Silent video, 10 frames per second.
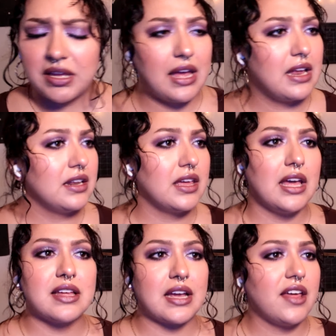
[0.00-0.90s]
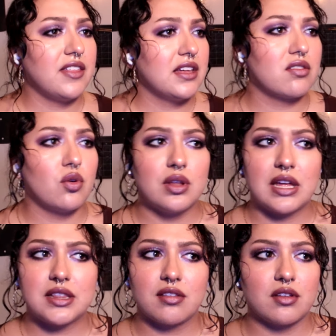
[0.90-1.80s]
But yeah, and again, like, I think it's cool.
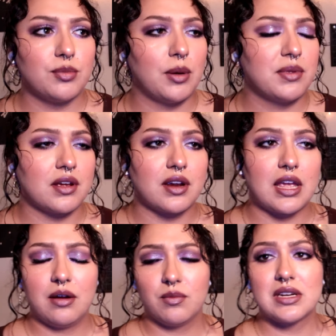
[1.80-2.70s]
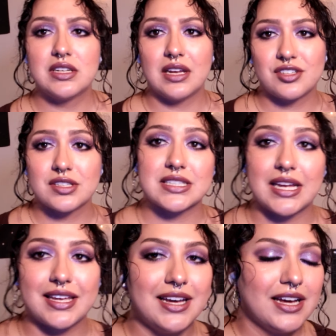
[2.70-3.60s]
Like, there's little moments there again when it's just
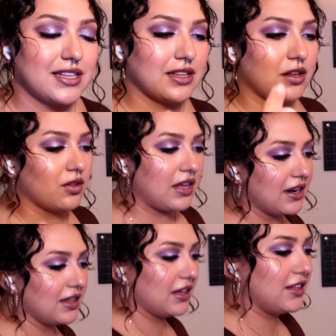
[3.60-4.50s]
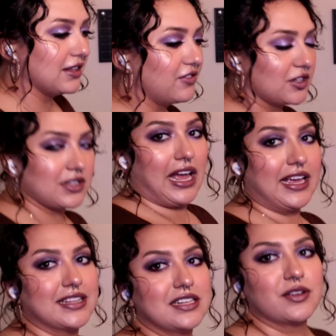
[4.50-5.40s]
like the little kind of like, you lift your
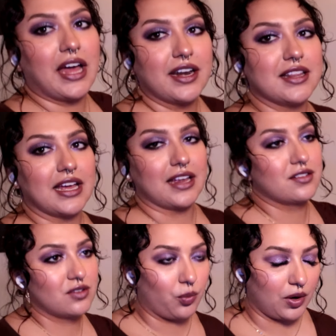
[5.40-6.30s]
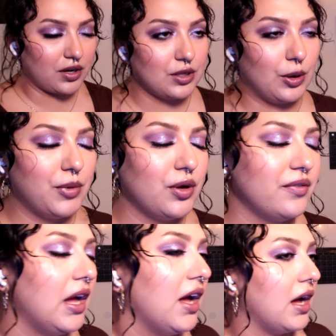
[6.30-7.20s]
leg and then you kind of like twerk little move.
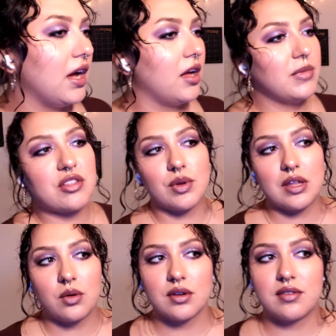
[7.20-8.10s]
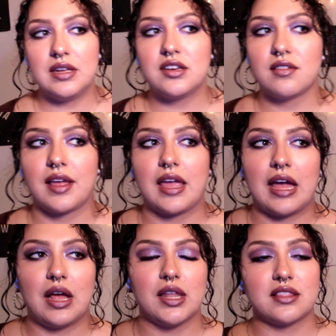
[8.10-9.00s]
Um, it's really cool to see just like
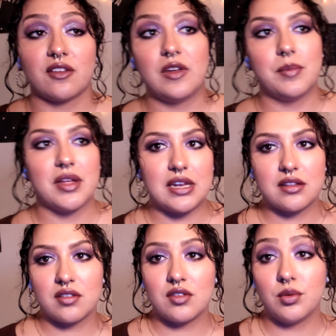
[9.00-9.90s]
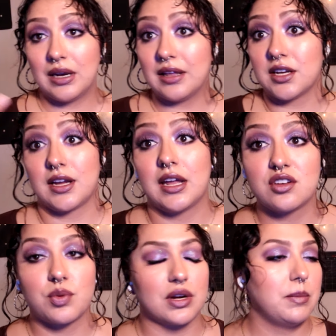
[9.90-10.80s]
how like the female dancers do it and they're kind
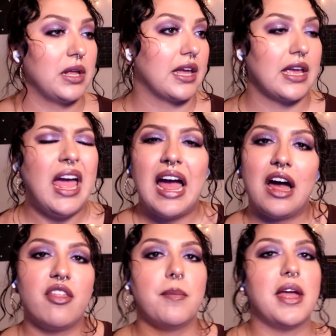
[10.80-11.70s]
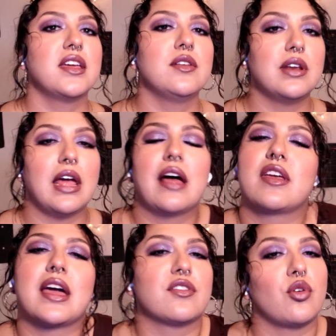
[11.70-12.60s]
of twerking, but like how the men can do it and how
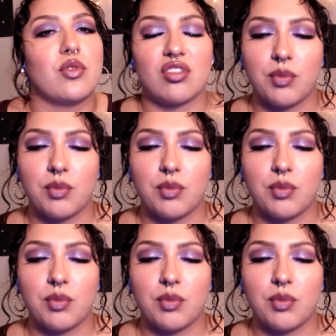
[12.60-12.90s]
they kind of throw the